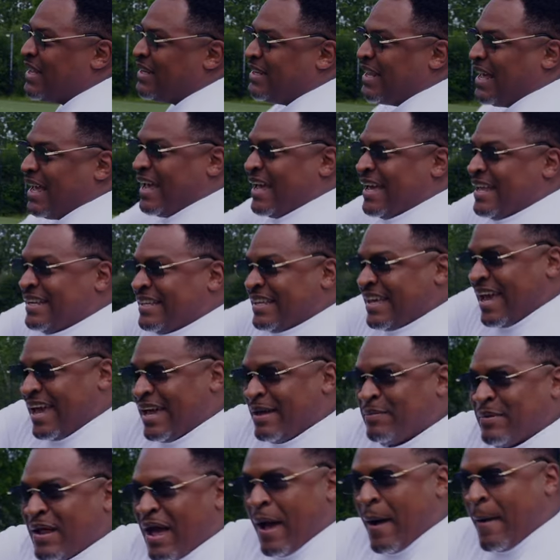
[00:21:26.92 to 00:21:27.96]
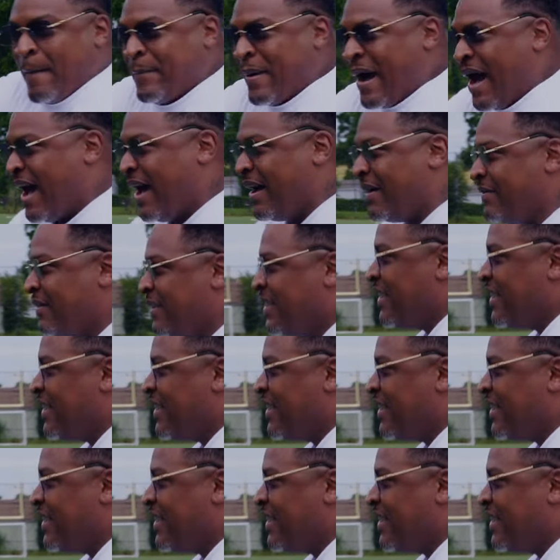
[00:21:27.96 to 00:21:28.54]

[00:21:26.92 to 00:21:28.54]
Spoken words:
The end came down, bam.